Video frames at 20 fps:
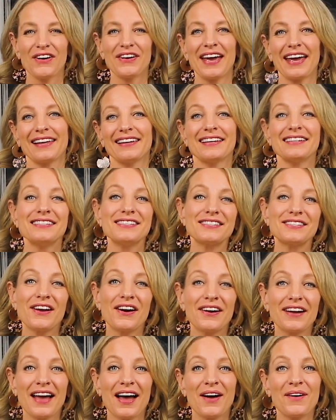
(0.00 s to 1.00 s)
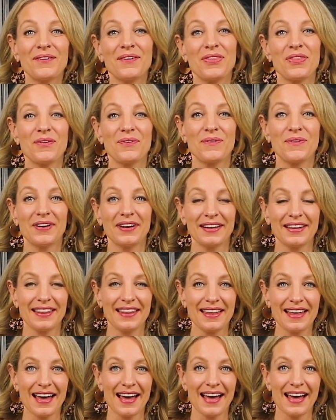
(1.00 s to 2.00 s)
Okay, let's start out with the
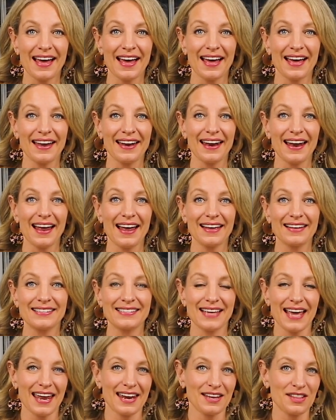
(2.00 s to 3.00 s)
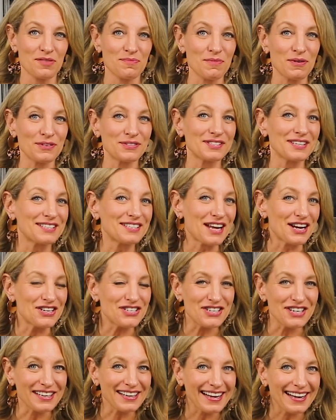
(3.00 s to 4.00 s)
one that is getting the most
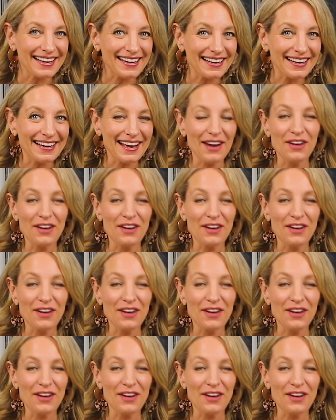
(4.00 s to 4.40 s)
attention lately.